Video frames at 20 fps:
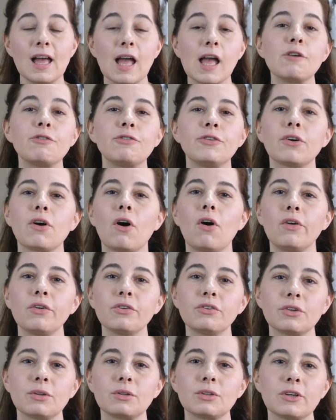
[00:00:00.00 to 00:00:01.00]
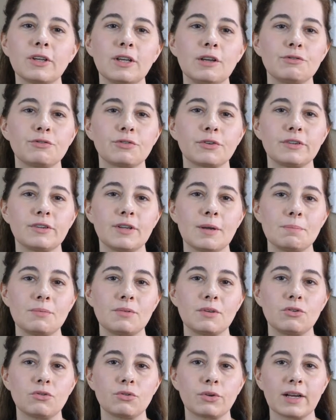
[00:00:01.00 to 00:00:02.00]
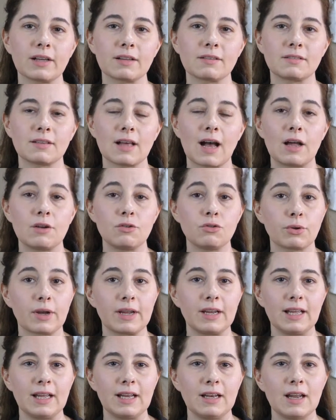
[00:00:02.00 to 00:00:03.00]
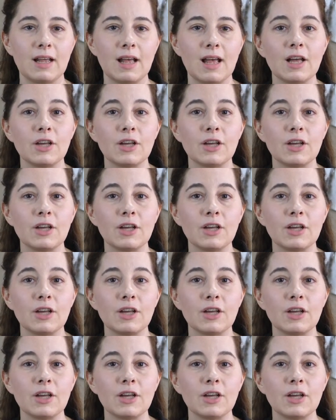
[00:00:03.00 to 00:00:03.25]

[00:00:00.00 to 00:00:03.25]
If you're also looking for tips and tricks on training,